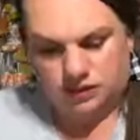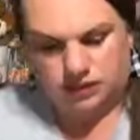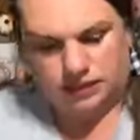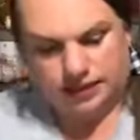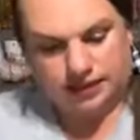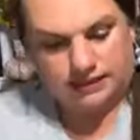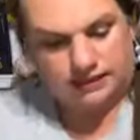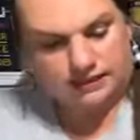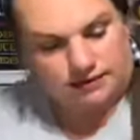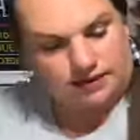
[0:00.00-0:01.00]

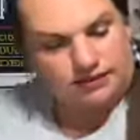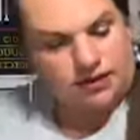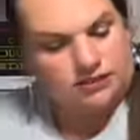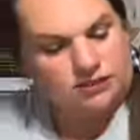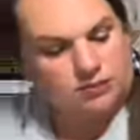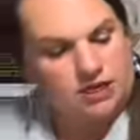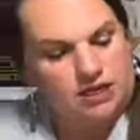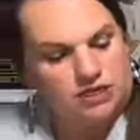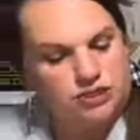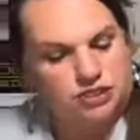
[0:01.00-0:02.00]
Goodness. I've never had so
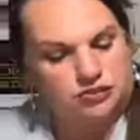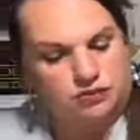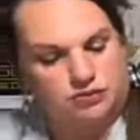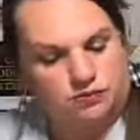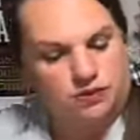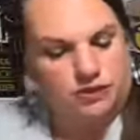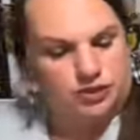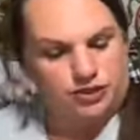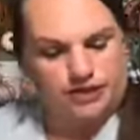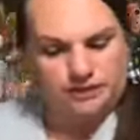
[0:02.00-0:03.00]
many issues with
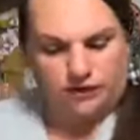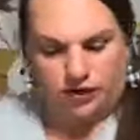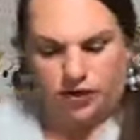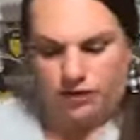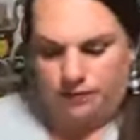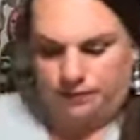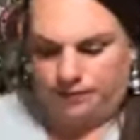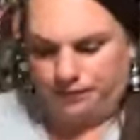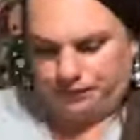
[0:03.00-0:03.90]
the transfer, y'all.